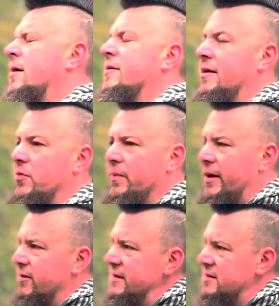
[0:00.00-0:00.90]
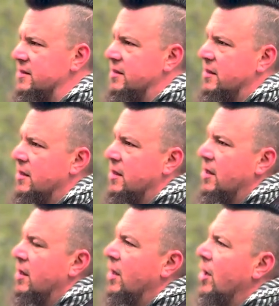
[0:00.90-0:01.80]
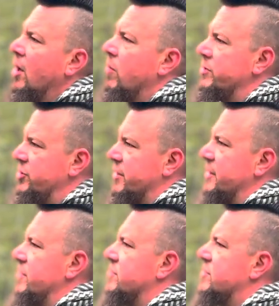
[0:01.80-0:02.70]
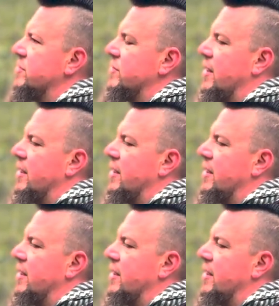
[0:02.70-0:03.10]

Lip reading: thimbleberries, which you can use to